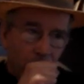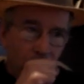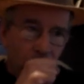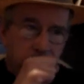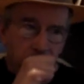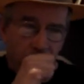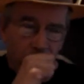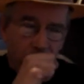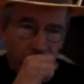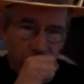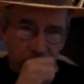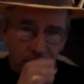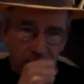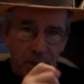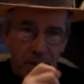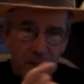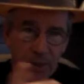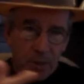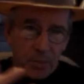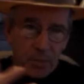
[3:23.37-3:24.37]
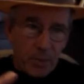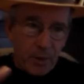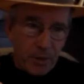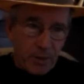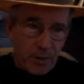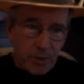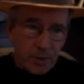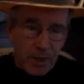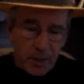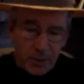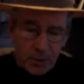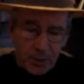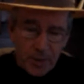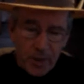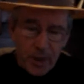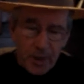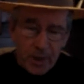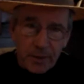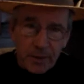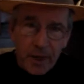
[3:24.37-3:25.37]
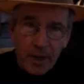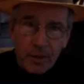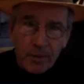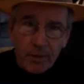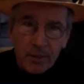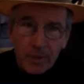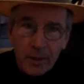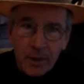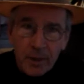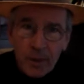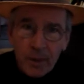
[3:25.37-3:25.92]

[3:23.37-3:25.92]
The younger brother's on trial now.